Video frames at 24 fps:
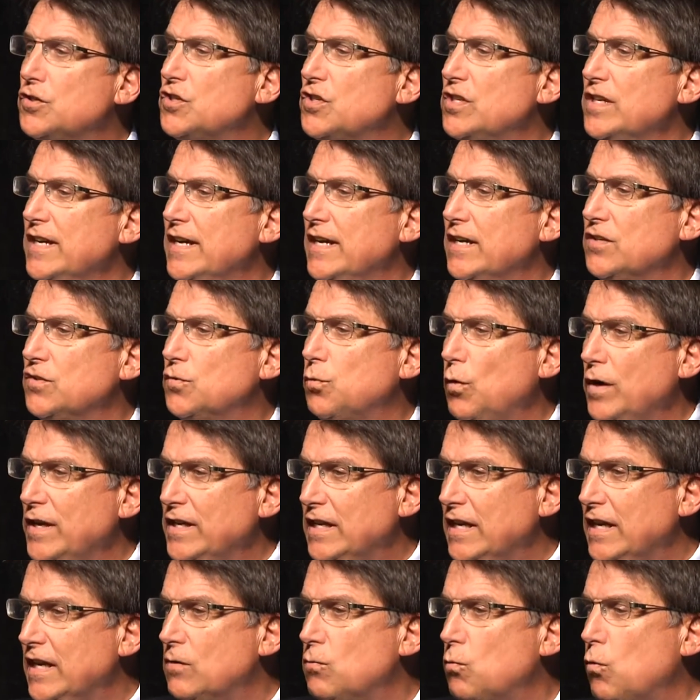things we
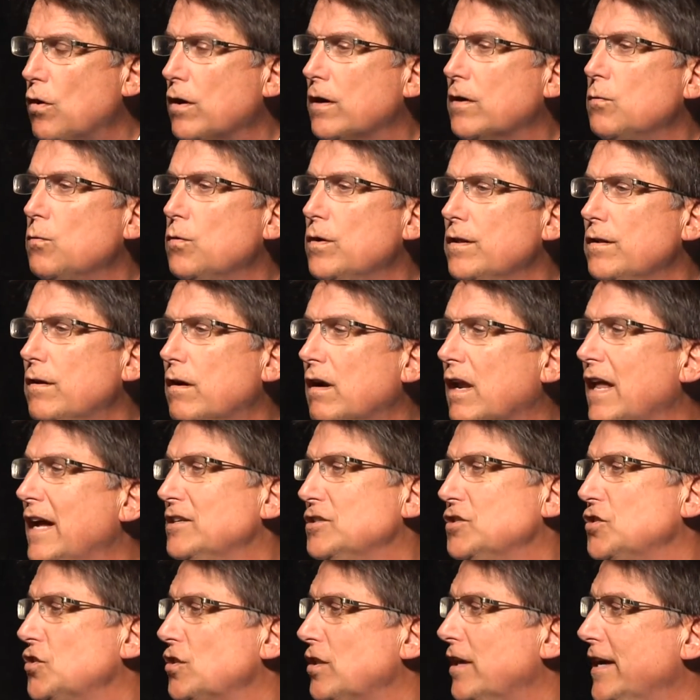did working with our
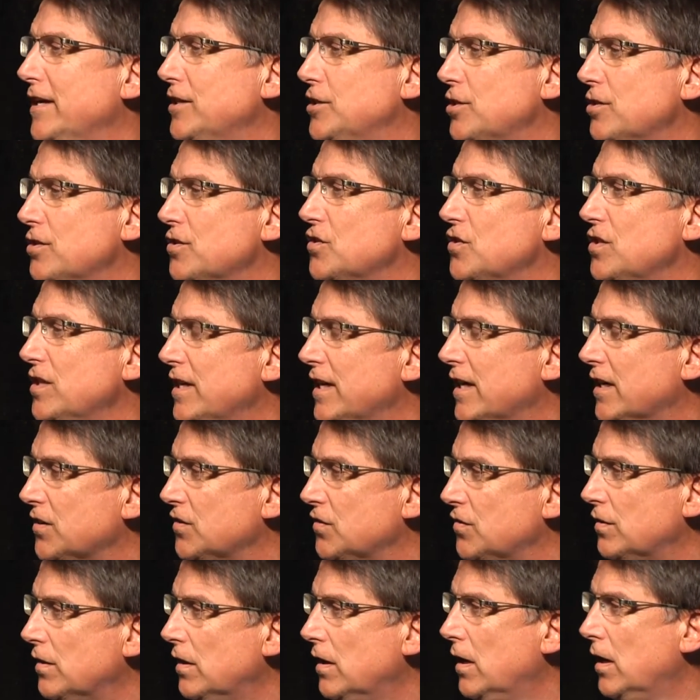legislature is
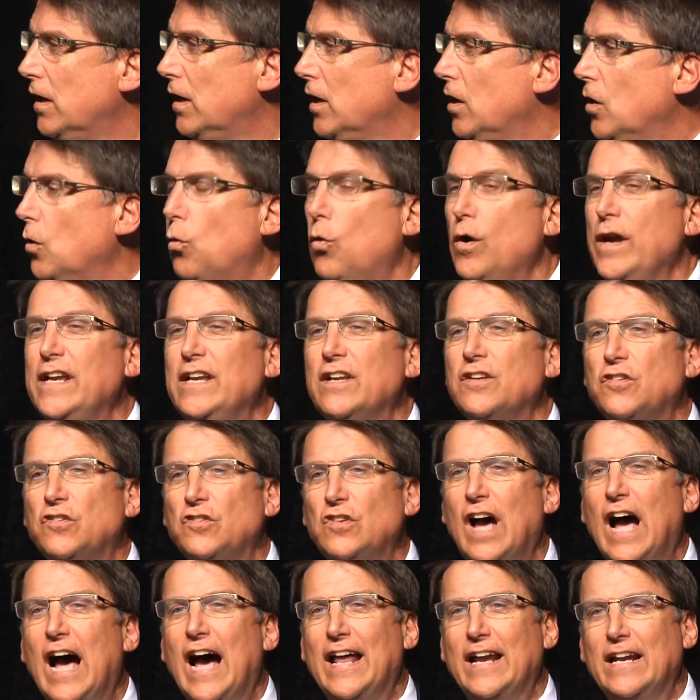this. we
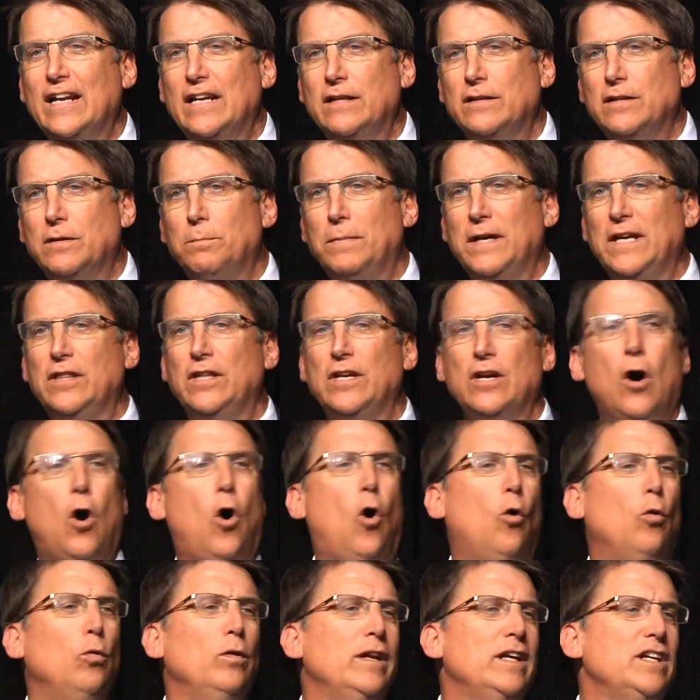decided to be the
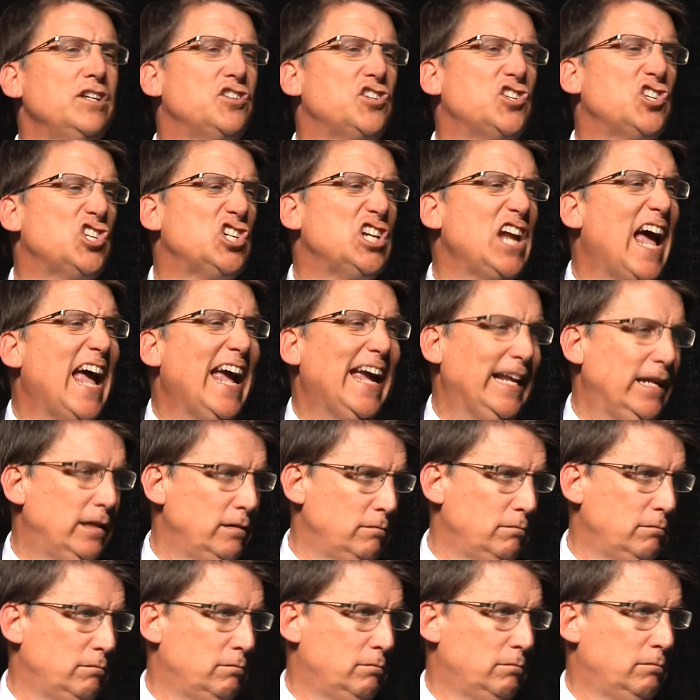only state
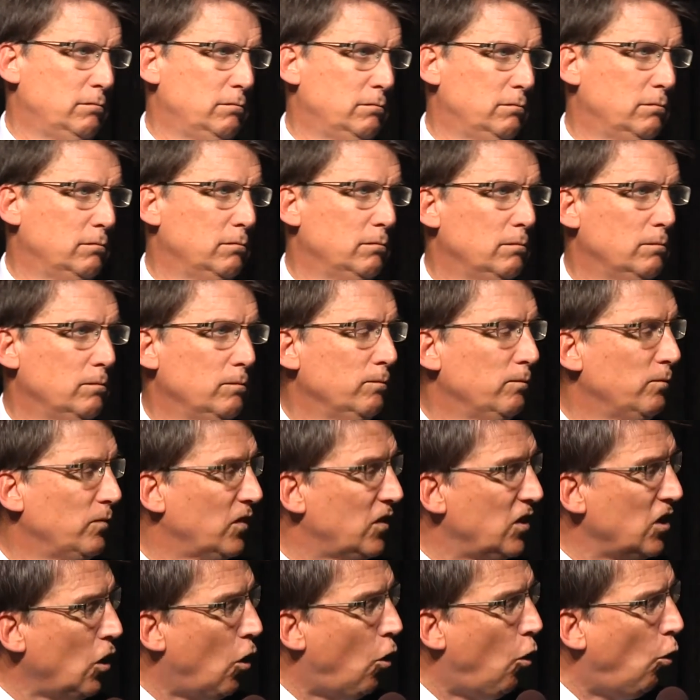
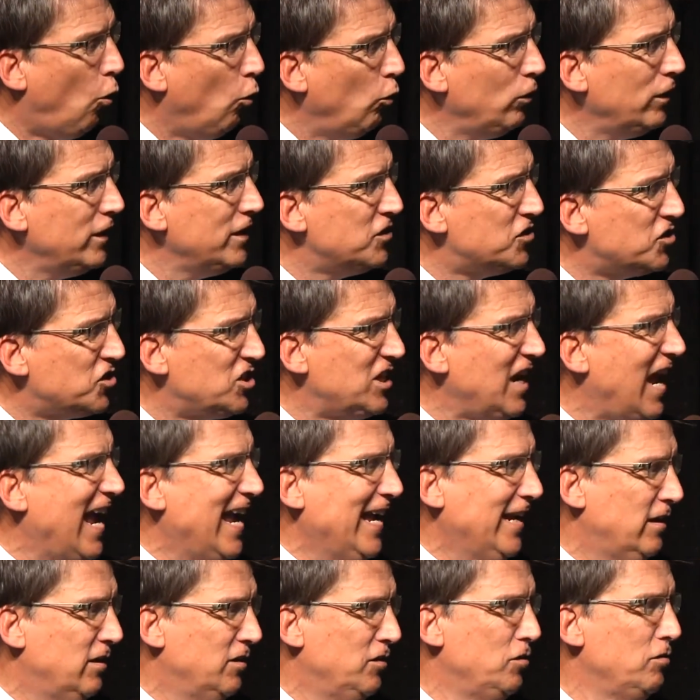
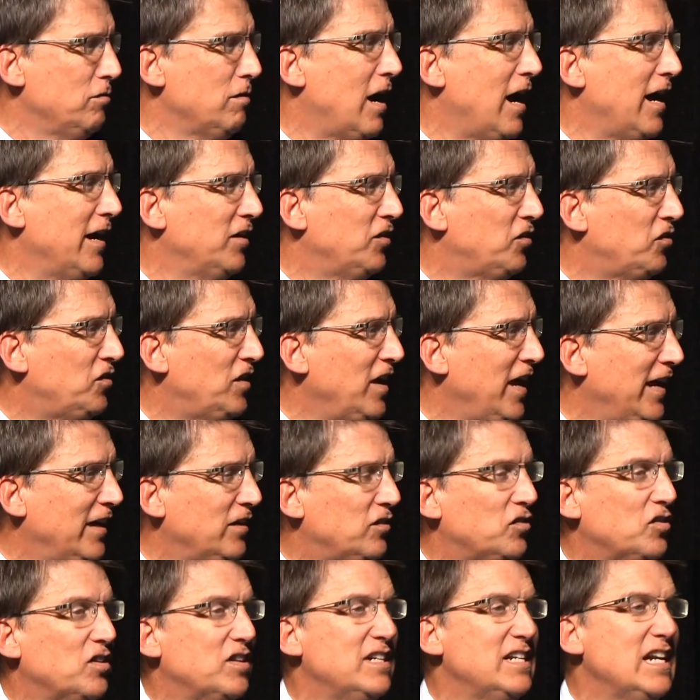in the United
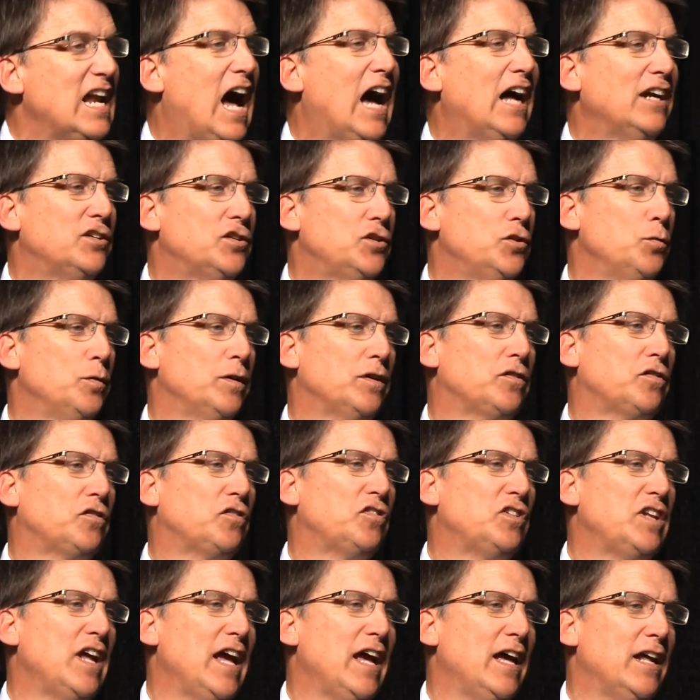States not to
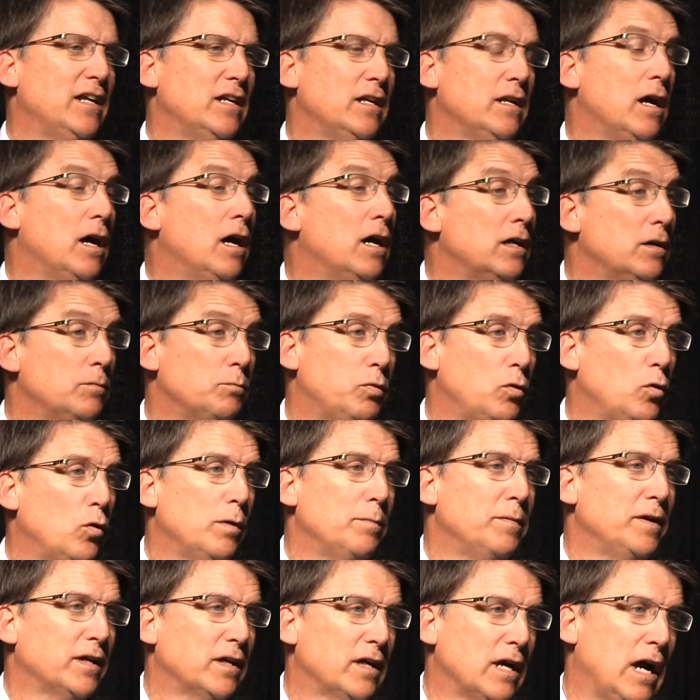extend
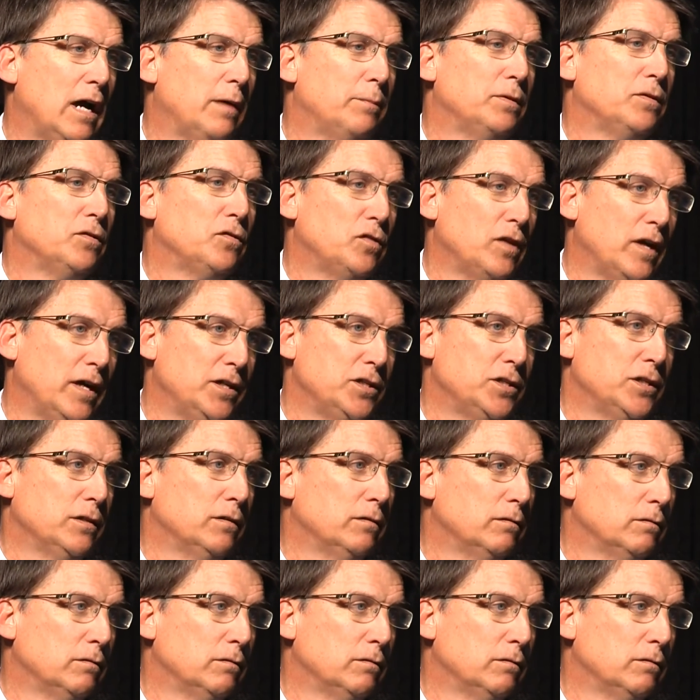unemployment compensation.